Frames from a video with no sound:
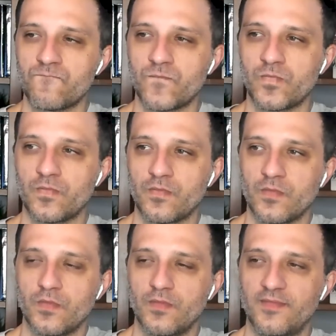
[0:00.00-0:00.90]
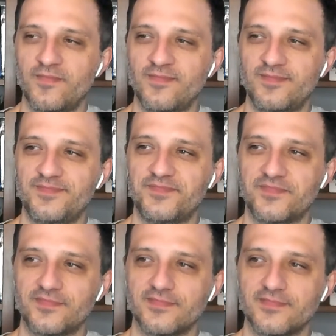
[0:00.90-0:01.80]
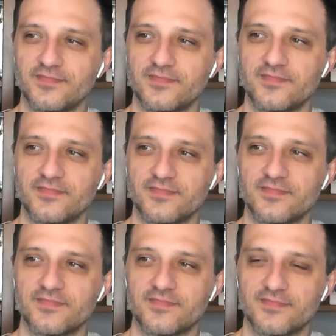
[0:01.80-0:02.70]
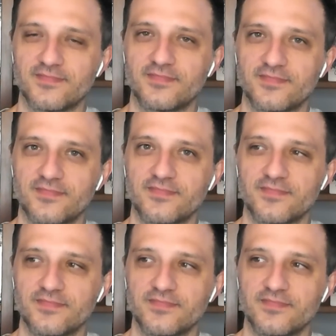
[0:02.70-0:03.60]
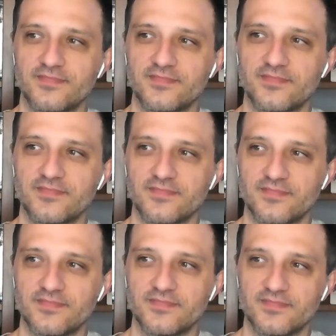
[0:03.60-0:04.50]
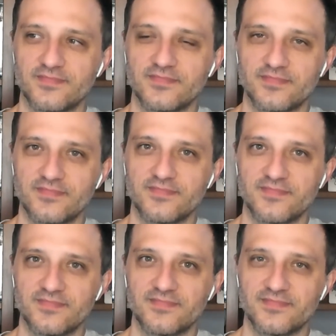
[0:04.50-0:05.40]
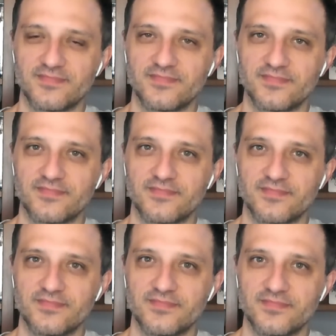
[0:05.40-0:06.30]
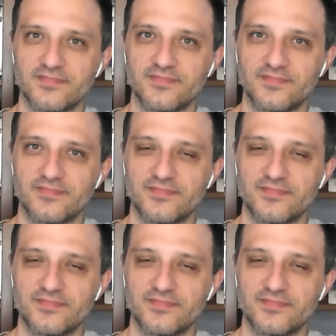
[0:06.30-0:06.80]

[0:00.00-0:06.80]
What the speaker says: (silent)